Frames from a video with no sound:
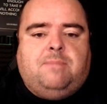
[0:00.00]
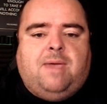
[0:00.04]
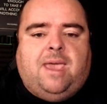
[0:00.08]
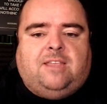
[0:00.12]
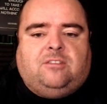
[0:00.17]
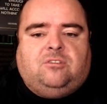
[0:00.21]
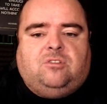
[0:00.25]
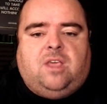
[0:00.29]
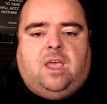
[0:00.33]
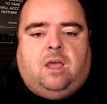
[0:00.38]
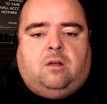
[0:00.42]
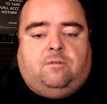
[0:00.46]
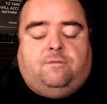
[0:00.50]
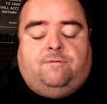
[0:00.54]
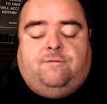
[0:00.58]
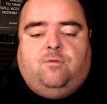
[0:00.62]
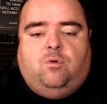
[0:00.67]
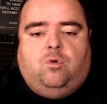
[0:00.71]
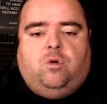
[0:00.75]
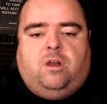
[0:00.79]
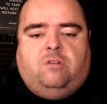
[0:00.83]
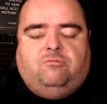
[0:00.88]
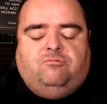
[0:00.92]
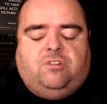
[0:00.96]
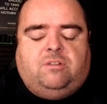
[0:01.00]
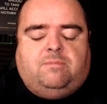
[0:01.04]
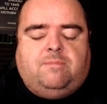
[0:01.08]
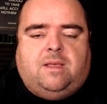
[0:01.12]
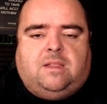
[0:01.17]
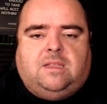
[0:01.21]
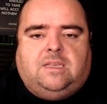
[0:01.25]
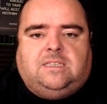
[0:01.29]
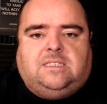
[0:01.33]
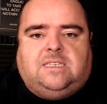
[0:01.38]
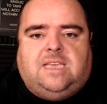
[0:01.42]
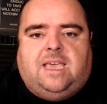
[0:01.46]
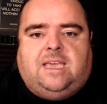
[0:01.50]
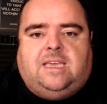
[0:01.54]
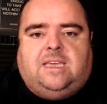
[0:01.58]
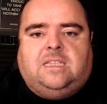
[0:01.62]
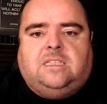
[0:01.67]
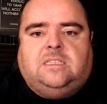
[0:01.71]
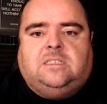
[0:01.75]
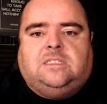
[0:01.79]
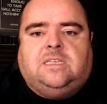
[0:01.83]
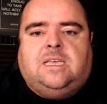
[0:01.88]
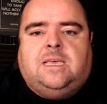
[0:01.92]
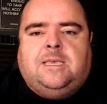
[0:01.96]
Metrics, or 400
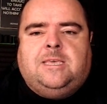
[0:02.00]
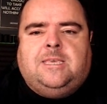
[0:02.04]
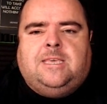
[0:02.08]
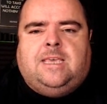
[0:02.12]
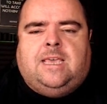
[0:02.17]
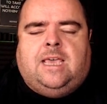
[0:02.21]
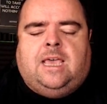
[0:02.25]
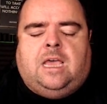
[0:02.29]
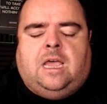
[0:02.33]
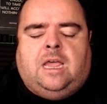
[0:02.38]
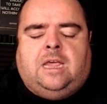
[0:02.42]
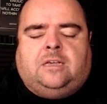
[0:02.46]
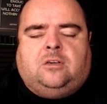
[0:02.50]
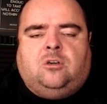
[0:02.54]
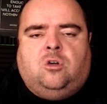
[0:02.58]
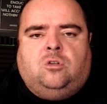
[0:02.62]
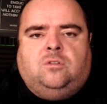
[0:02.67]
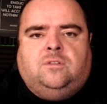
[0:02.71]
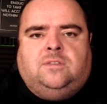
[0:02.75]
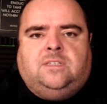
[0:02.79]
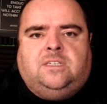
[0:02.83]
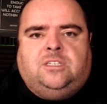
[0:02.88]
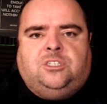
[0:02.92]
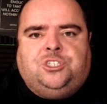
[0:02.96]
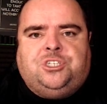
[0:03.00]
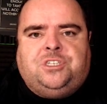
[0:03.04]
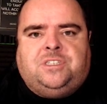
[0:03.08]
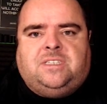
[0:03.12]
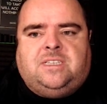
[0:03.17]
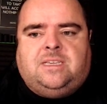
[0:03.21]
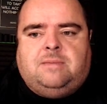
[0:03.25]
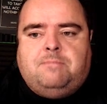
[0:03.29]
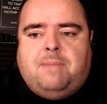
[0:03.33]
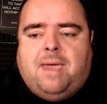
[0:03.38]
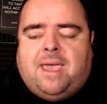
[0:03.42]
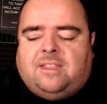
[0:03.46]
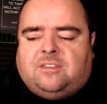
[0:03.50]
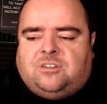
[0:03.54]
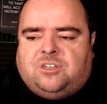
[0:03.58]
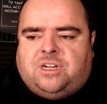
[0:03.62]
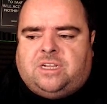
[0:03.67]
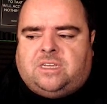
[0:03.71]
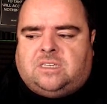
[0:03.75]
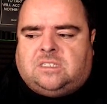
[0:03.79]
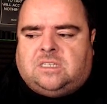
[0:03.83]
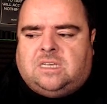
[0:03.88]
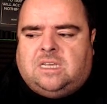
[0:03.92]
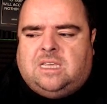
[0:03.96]
milliseconds according to GT
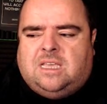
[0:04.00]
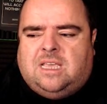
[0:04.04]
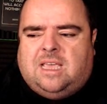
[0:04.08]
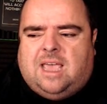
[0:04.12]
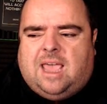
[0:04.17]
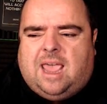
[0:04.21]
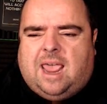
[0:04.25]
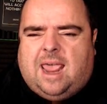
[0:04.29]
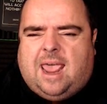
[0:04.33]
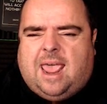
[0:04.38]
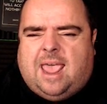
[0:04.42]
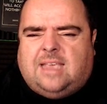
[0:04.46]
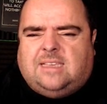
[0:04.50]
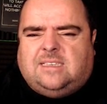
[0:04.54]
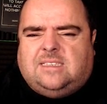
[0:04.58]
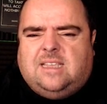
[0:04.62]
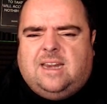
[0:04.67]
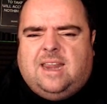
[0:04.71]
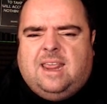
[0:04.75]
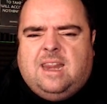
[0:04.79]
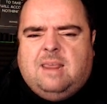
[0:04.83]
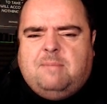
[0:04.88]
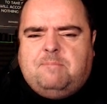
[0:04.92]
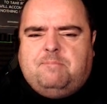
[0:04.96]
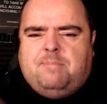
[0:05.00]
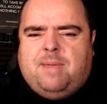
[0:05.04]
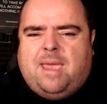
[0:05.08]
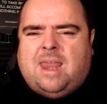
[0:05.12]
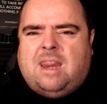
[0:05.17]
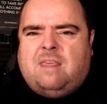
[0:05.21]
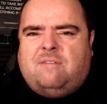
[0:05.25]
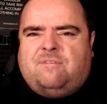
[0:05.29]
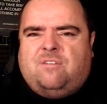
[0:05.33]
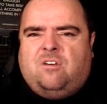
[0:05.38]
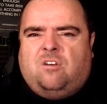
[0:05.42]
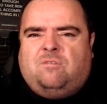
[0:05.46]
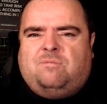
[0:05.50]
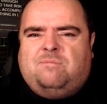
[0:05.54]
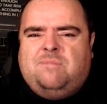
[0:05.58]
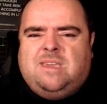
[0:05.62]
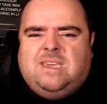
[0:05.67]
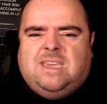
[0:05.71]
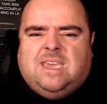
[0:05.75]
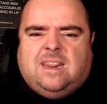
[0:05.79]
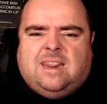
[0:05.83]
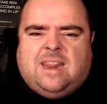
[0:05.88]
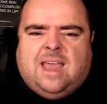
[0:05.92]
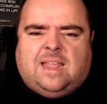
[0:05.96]
Metrics. Is there any benefit of me
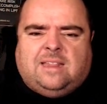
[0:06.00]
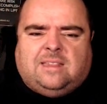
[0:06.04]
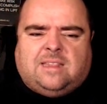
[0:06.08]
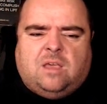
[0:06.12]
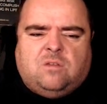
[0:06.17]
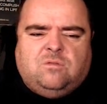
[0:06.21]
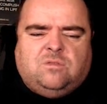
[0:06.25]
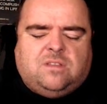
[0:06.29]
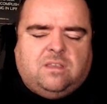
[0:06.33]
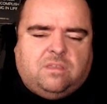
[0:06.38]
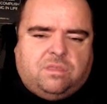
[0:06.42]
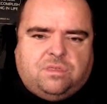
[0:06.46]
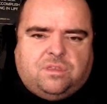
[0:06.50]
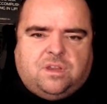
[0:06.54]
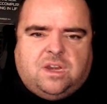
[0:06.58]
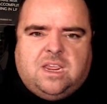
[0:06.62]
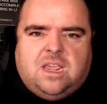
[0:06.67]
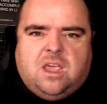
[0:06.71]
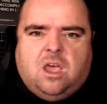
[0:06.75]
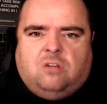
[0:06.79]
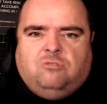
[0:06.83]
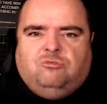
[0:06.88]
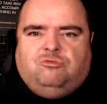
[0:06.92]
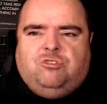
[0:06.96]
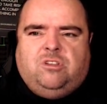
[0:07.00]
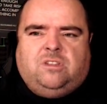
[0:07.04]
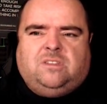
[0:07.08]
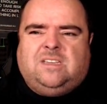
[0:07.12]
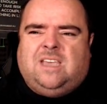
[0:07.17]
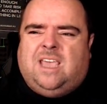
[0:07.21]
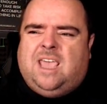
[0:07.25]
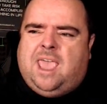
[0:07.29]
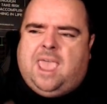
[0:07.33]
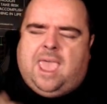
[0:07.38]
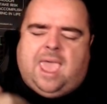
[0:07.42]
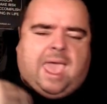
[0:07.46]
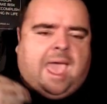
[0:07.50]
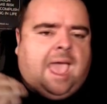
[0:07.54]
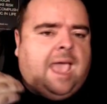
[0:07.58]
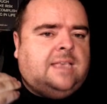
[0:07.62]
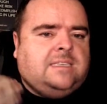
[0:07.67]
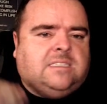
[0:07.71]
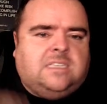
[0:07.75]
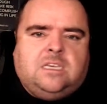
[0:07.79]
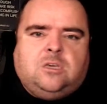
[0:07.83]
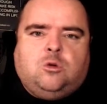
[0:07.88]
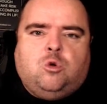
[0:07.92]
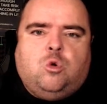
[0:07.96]
getting that down to 300?
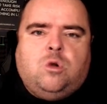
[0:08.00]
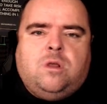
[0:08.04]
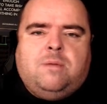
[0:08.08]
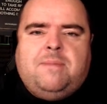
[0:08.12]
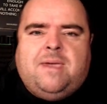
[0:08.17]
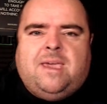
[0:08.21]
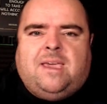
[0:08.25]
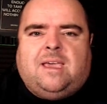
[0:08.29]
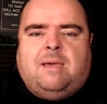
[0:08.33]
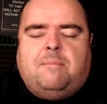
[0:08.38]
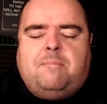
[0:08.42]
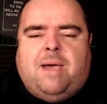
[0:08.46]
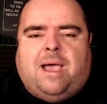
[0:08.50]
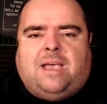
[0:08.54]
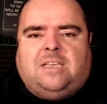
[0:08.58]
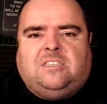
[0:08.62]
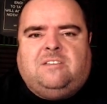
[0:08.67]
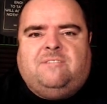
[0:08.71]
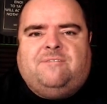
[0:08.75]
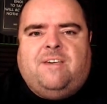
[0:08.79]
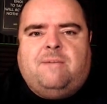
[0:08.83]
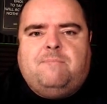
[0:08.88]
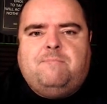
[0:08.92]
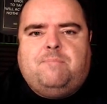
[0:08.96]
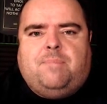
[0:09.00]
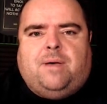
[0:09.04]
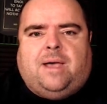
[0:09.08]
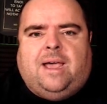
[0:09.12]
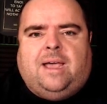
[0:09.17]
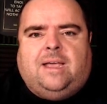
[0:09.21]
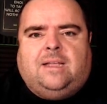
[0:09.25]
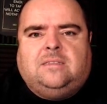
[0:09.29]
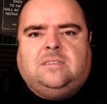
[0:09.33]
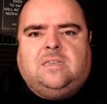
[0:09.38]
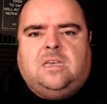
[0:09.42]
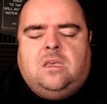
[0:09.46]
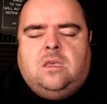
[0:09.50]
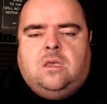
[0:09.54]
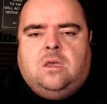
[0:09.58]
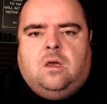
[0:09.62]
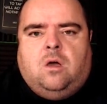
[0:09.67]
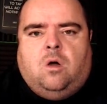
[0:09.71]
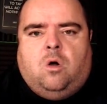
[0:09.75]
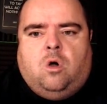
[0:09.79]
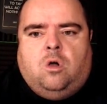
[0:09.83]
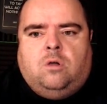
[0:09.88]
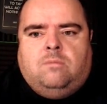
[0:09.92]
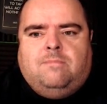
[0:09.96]
Is it going to make a massive impact
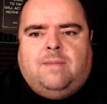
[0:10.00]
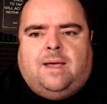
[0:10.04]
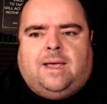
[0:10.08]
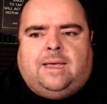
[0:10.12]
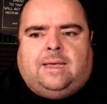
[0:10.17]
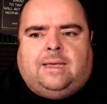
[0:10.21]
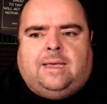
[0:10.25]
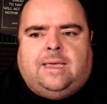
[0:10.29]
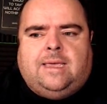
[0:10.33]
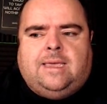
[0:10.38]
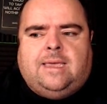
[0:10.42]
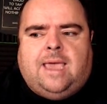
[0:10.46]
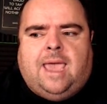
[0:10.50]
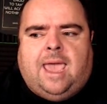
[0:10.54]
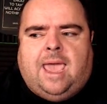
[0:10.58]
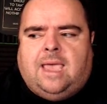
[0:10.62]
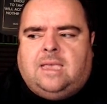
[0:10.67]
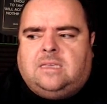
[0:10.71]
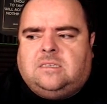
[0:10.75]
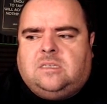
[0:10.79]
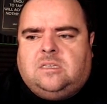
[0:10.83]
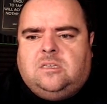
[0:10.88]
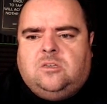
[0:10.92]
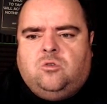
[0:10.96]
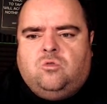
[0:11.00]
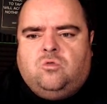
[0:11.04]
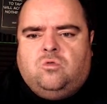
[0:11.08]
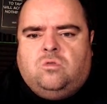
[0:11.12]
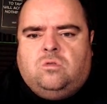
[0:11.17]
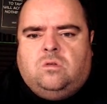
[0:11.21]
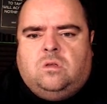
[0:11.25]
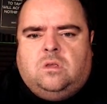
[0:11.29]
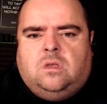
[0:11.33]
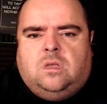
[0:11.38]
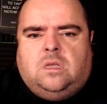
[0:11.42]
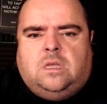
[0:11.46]
on my SEO?